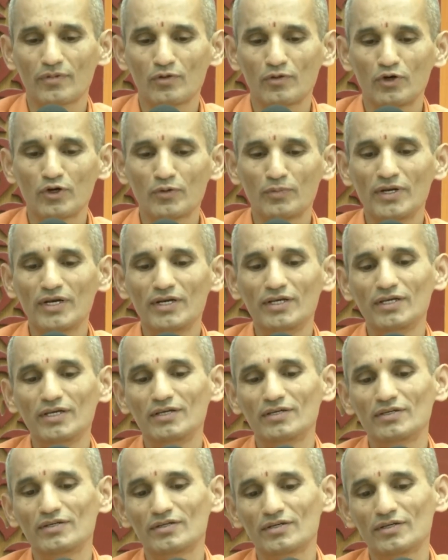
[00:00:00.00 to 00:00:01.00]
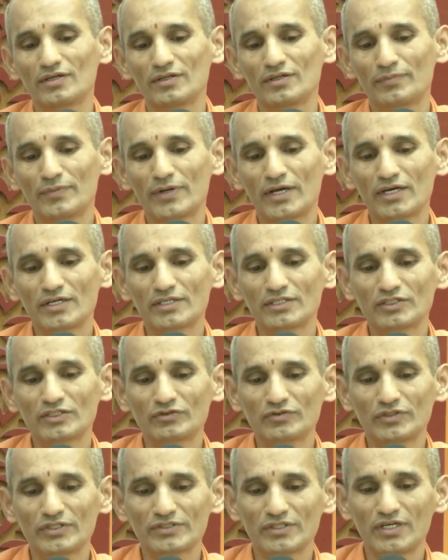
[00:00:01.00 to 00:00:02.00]
Normally the
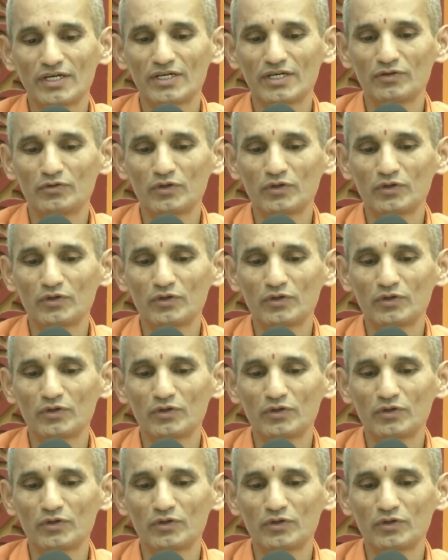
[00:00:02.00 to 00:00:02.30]
practice was that